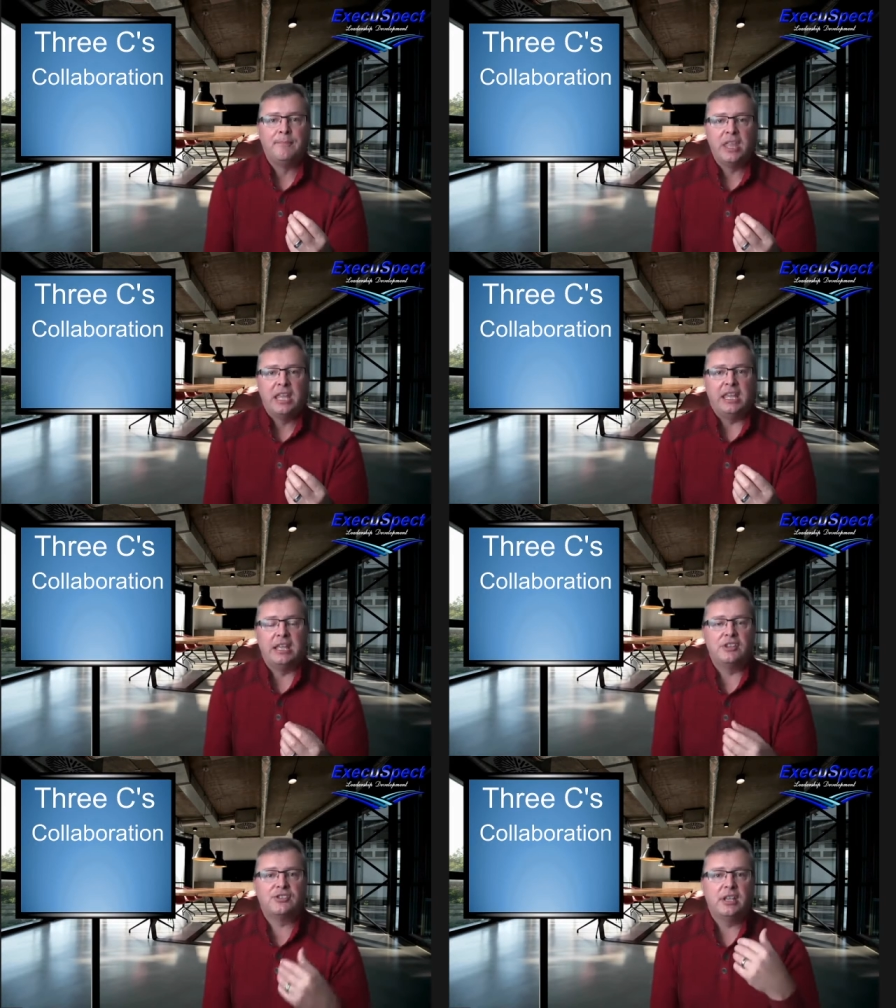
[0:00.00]

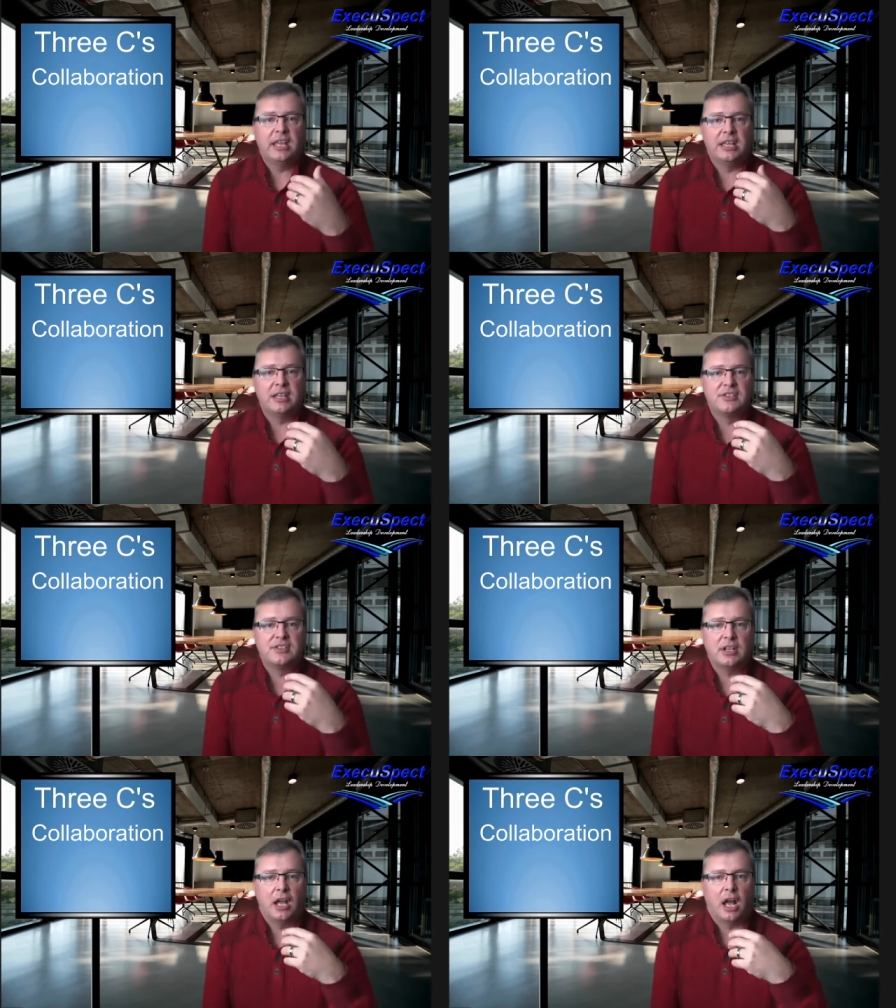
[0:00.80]
is is
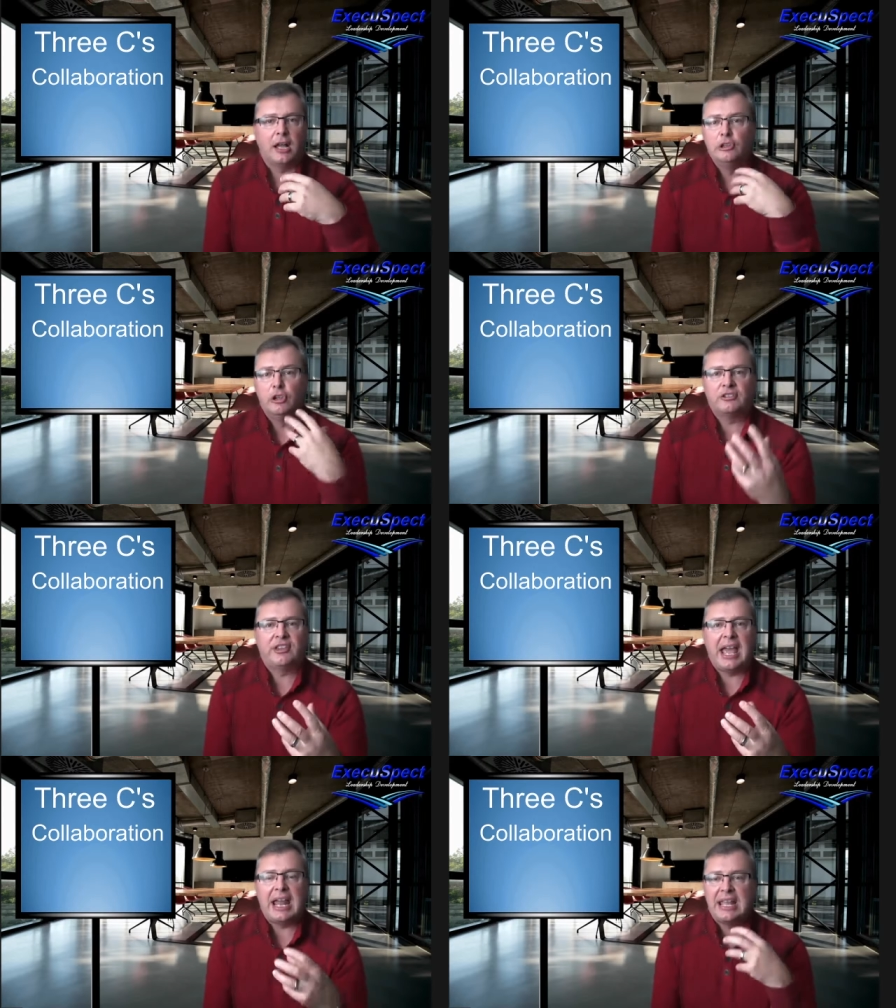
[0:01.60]
uh, looked
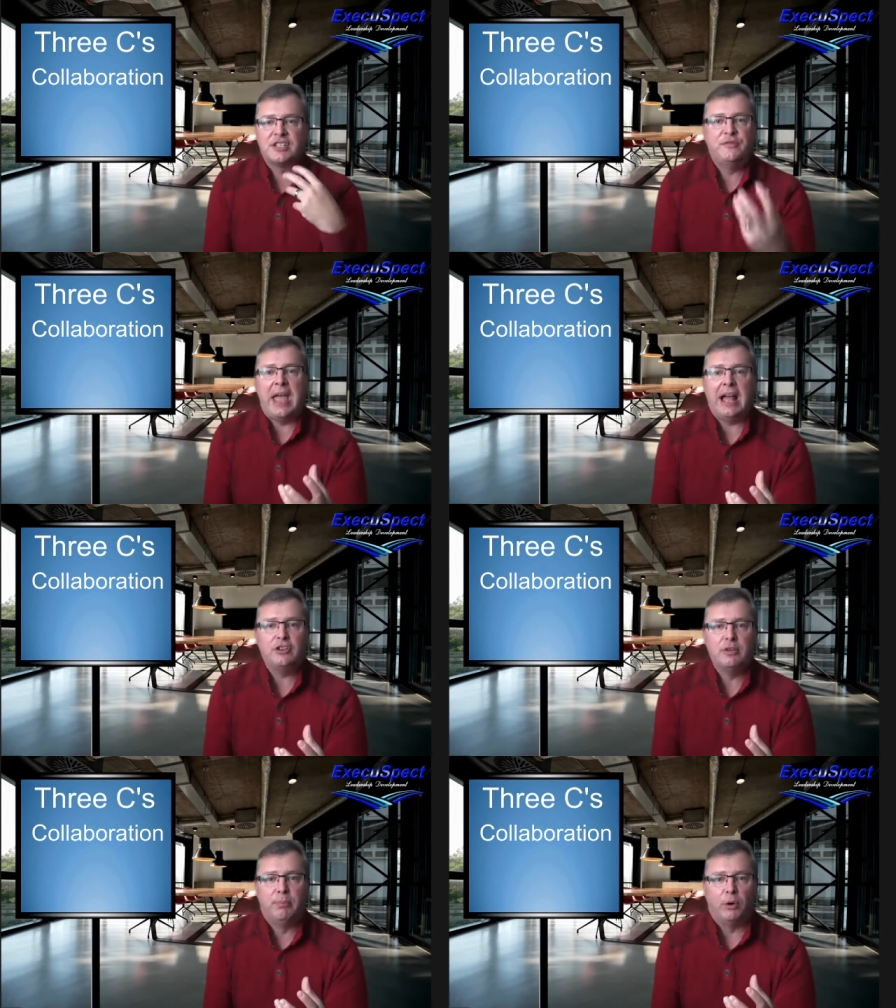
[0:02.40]
at as
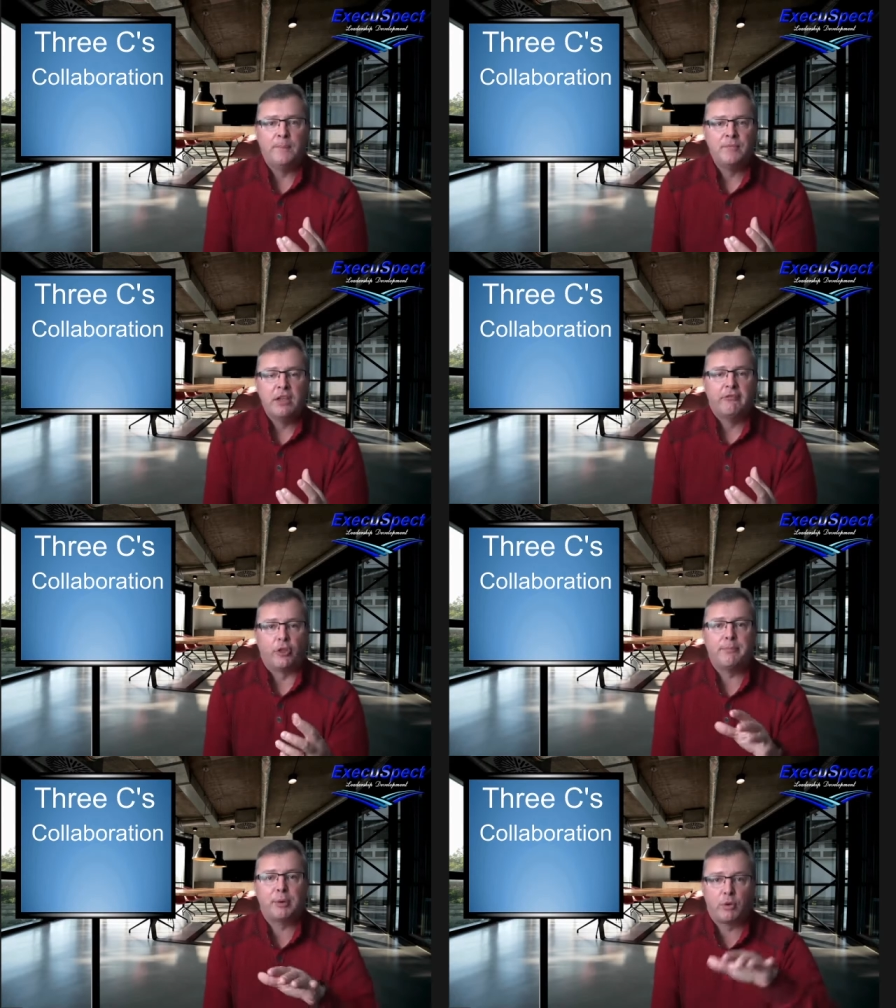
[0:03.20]
valuable for the
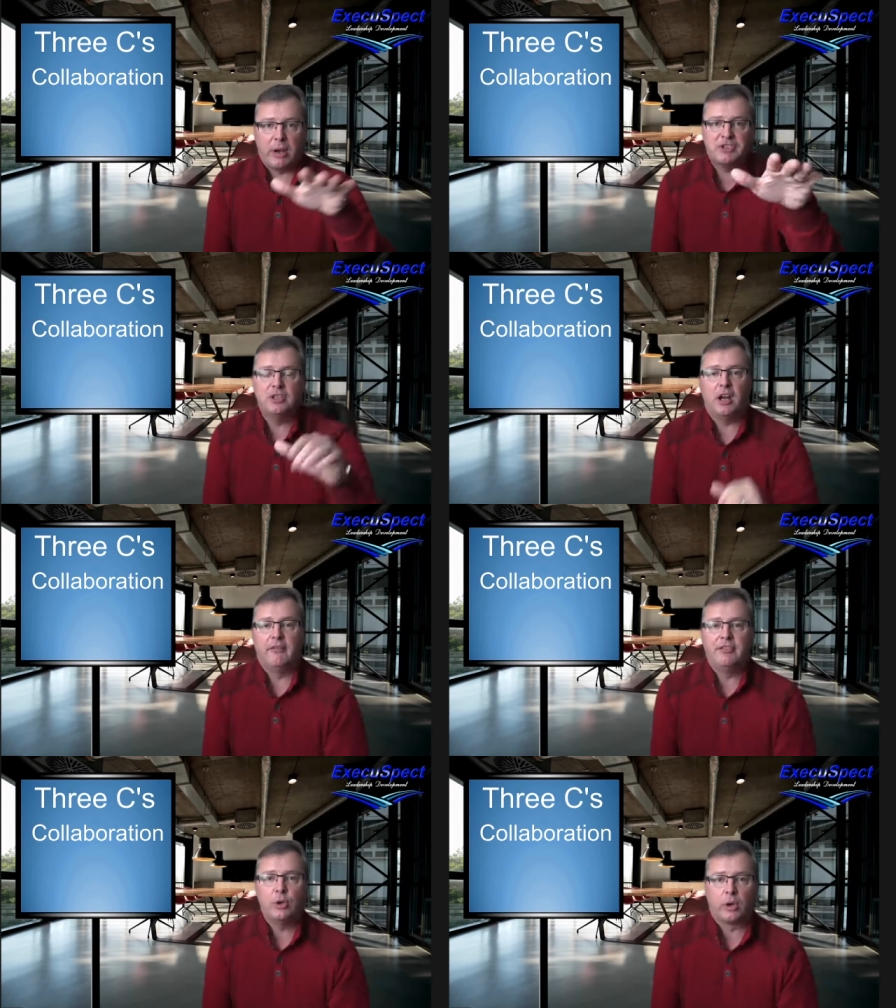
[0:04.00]
progression of
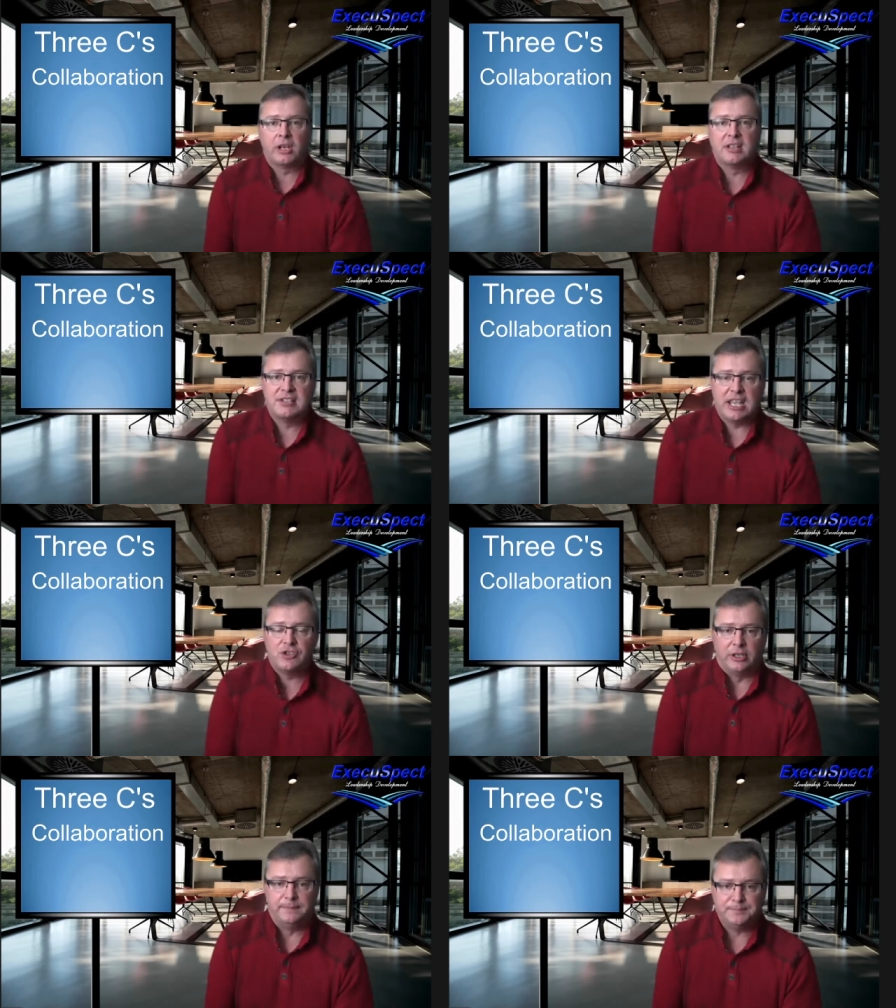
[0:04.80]
the
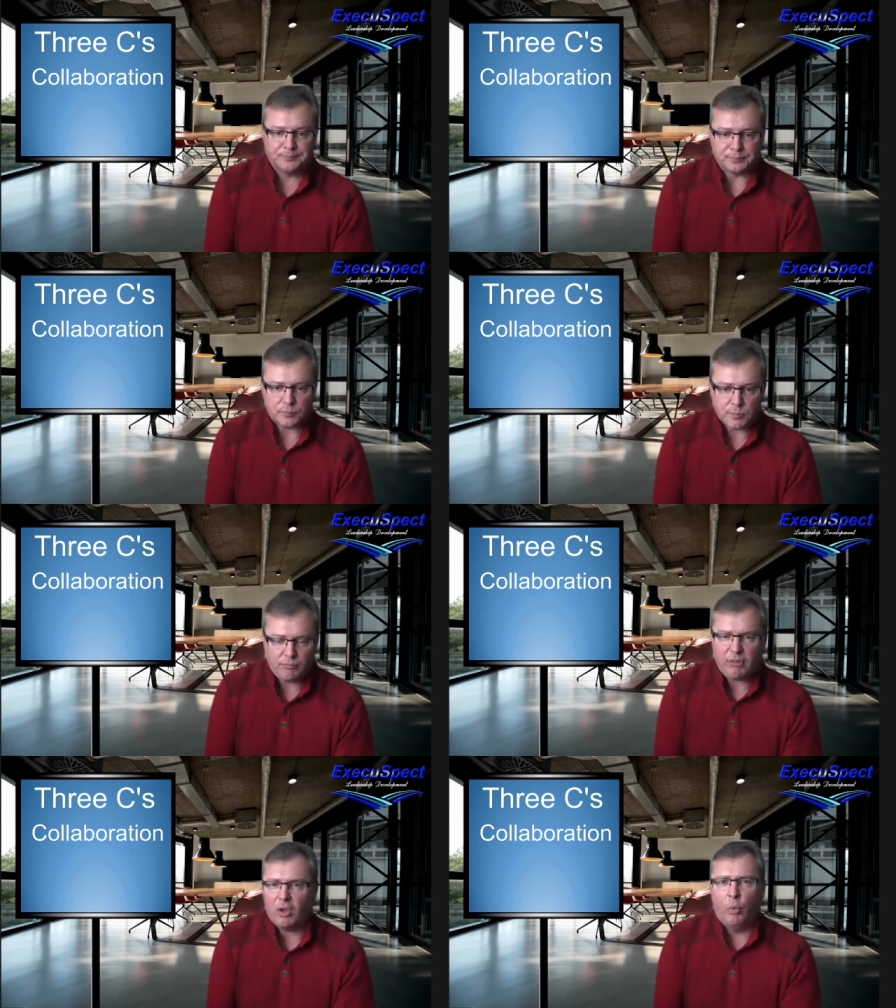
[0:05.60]
organization.
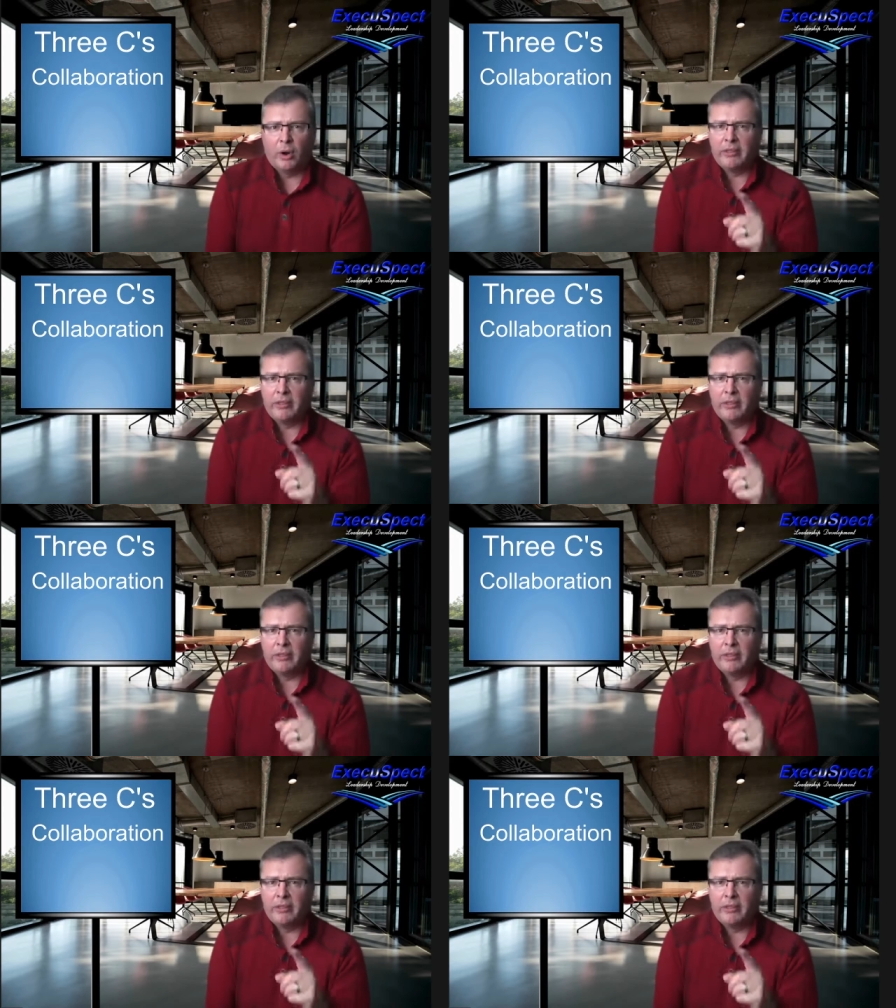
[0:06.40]
One of the